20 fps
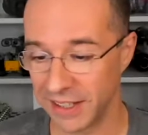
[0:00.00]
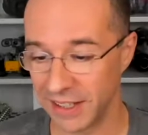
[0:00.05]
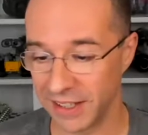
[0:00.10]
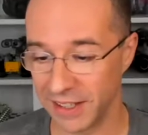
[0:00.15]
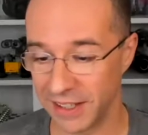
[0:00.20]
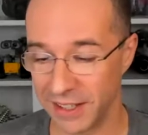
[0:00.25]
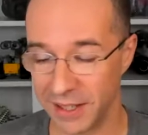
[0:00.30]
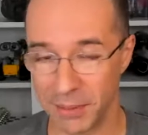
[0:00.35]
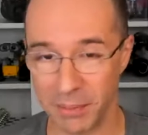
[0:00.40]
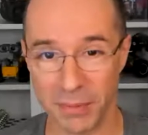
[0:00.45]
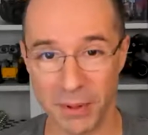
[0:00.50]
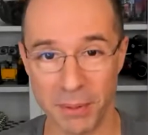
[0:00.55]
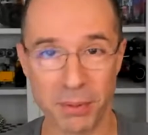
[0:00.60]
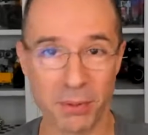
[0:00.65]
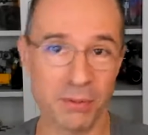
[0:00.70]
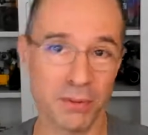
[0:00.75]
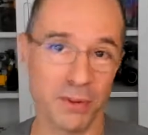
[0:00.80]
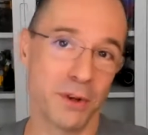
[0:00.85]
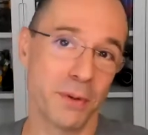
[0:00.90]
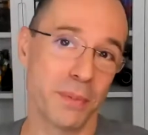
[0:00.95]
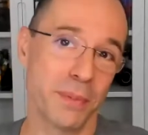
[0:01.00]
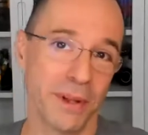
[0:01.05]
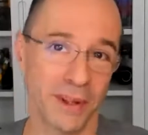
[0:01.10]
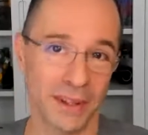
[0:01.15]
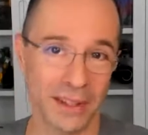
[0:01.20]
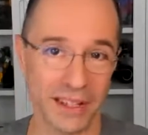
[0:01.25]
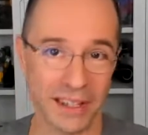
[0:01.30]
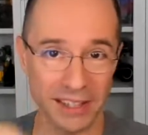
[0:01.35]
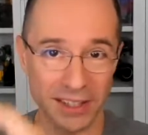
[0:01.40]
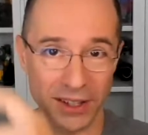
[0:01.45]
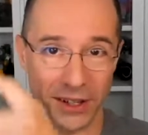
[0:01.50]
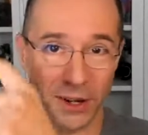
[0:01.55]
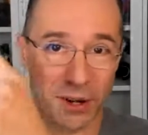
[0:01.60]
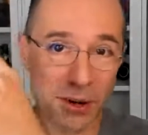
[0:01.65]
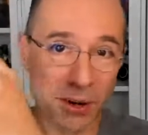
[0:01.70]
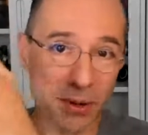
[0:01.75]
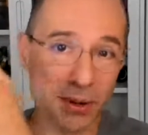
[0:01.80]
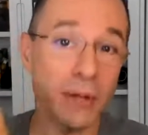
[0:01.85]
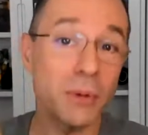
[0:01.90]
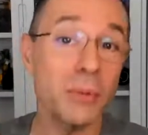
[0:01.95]
the proverbial like,
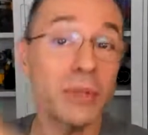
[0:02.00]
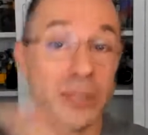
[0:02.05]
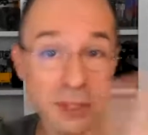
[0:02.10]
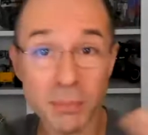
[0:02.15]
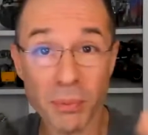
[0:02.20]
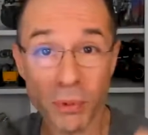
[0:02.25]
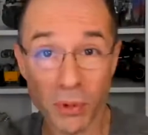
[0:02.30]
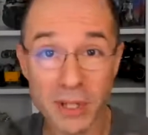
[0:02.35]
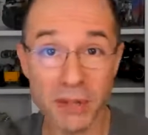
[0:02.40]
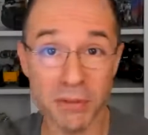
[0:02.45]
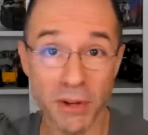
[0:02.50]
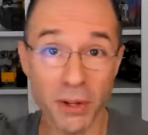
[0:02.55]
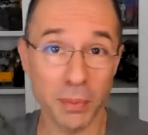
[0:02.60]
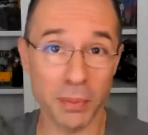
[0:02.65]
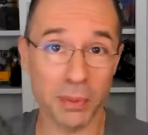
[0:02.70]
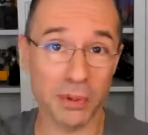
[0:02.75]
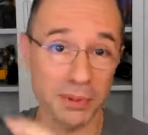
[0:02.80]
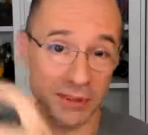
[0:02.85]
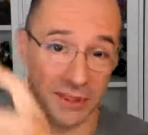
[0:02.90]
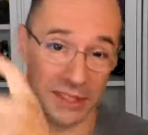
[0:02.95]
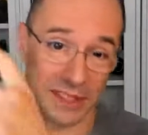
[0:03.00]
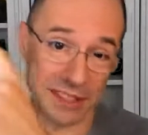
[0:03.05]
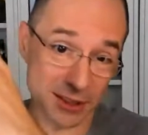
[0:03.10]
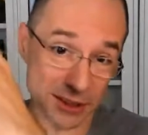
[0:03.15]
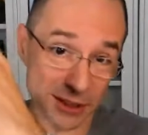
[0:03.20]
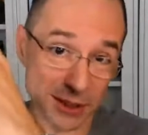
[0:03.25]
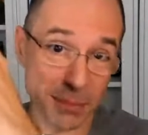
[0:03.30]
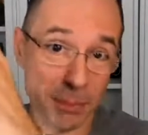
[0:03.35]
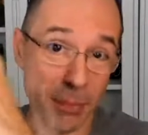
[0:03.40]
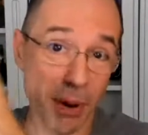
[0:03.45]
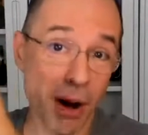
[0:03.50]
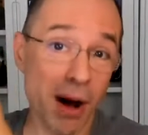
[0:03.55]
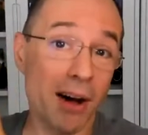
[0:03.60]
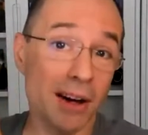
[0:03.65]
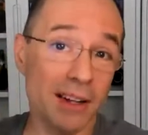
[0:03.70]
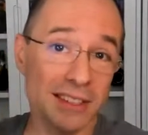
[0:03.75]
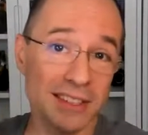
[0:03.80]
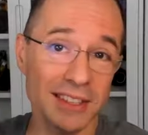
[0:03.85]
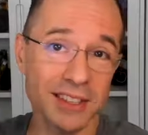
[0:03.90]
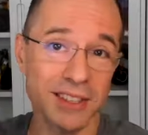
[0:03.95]
oh, like we support developers. Like there's a
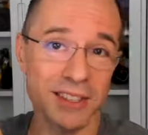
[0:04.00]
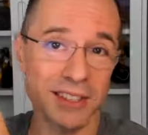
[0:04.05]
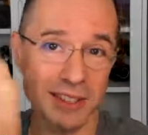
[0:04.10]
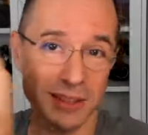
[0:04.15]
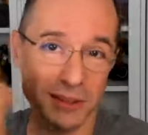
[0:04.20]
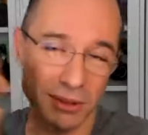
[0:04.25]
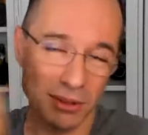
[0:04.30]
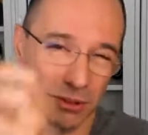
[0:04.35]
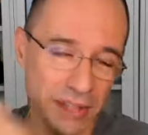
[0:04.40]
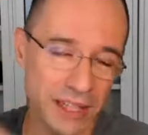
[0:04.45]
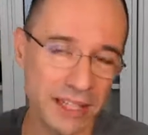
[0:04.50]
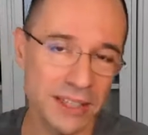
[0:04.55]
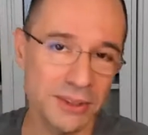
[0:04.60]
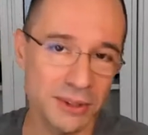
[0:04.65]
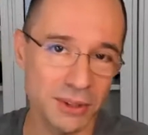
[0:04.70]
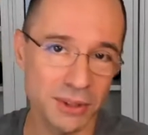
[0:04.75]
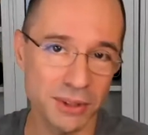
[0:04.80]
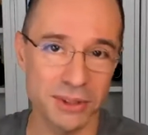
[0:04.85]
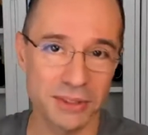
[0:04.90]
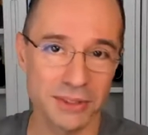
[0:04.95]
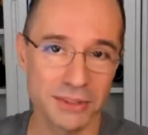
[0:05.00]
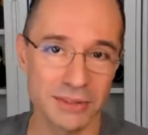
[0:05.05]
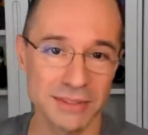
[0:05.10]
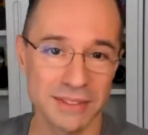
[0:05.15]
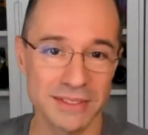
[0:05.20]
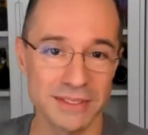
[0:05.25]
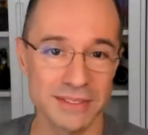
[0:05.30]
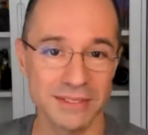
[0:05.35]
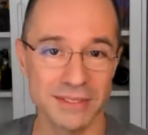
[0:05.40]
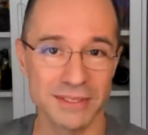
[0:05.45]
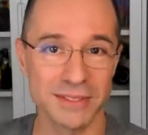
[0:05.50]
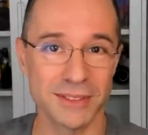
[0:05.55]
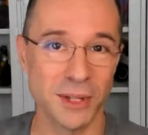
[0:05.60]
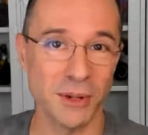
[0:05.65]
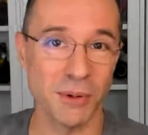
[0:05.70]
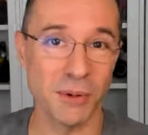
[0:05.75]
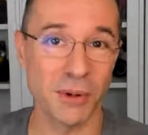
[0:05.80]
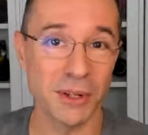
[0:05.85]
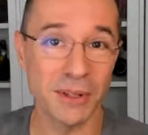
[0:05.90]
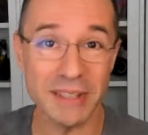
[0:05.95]
box here that you can write your,
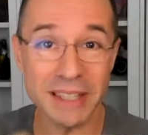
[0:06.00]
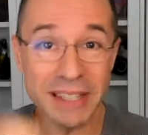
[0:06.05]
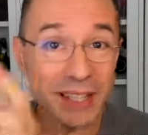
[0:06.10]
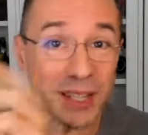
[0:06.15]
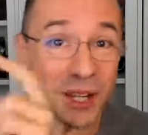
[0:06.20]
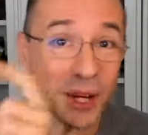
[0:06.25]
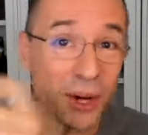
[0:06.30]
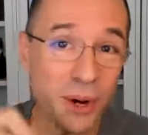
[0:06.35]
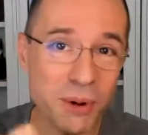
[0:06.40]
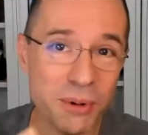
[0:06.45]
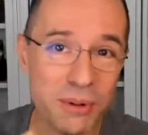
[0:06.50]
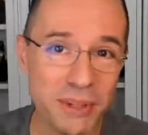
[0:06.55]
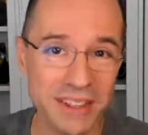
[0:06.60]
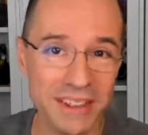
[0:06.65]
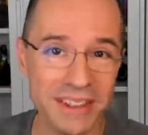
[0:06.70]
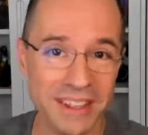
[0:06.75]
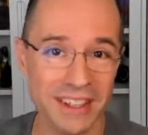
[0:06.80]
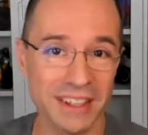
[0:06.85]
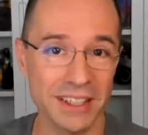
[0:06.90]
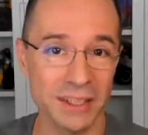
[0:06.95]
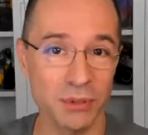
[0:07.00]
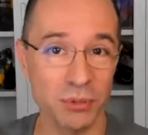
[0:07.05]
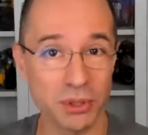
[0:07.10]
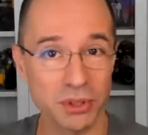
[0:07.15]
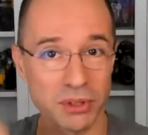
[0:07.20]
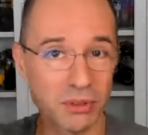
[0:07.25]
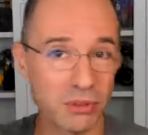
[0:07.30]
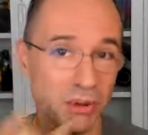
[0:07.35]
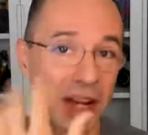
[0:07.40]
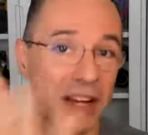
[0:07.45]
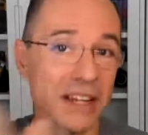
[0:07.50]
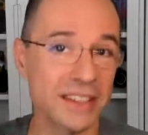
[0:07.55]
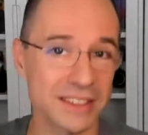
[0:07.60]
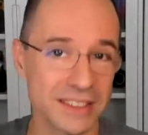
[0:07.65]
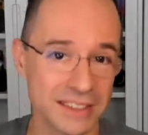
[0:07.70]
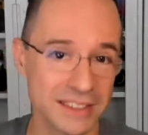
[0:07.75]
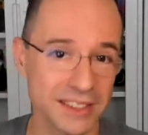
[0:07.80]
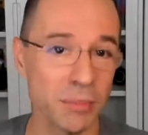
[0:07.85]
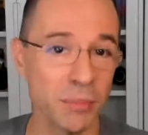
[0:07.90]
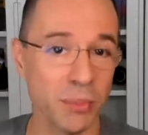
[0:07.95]
little code in there, and we're going to run it
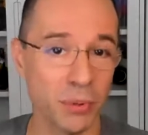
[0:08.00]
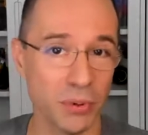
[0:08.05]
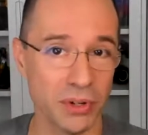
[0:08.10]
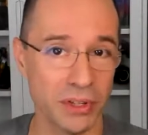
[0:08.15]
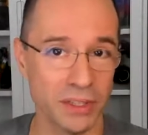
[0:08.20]
at some point.